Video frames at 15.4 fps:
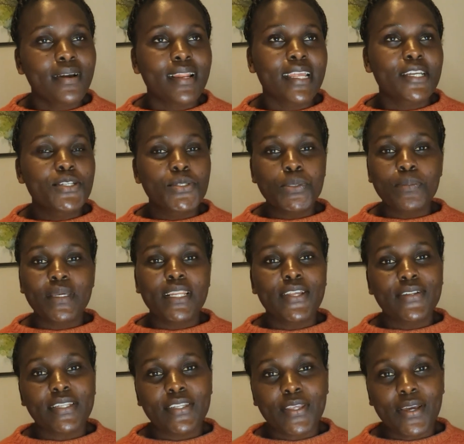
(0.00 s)
like 2
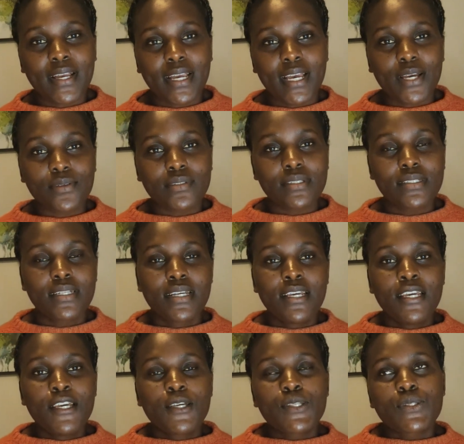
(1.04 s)
million in your account.
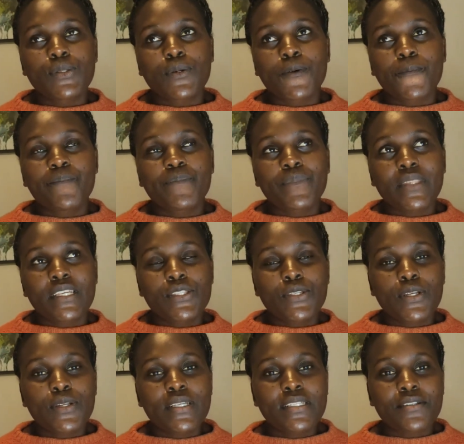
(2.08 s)
So it's
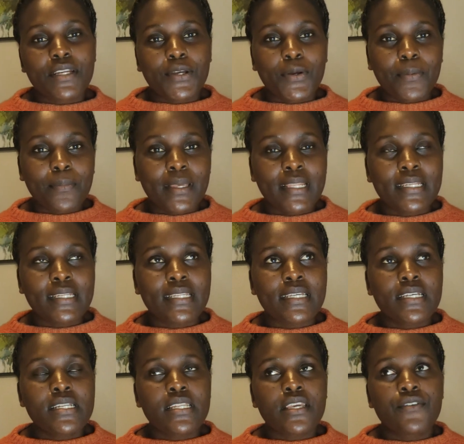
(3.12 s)
always
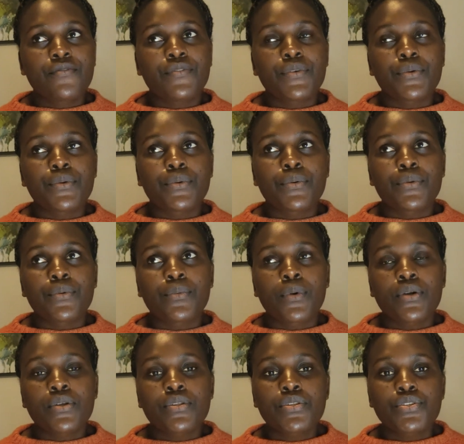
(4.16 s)
recommended, if you
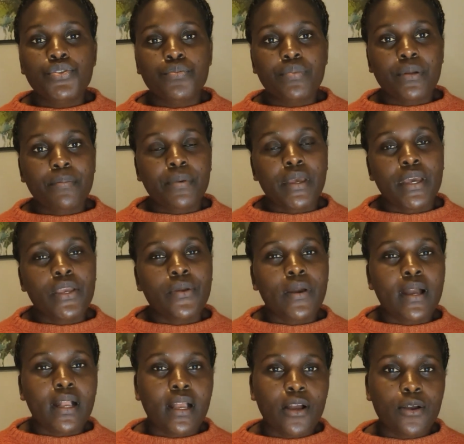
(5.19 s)
want to prepare
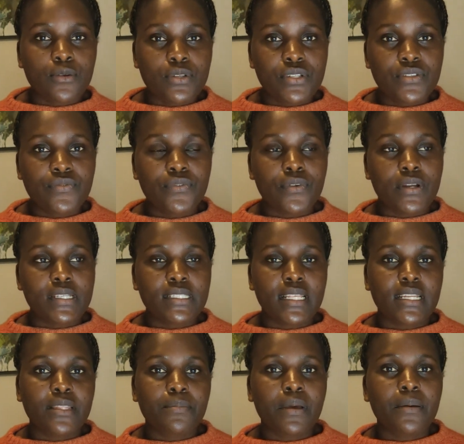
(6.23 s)
your account for a
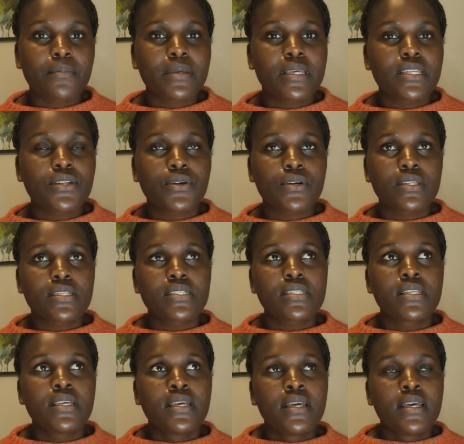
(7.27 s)
study permit, don't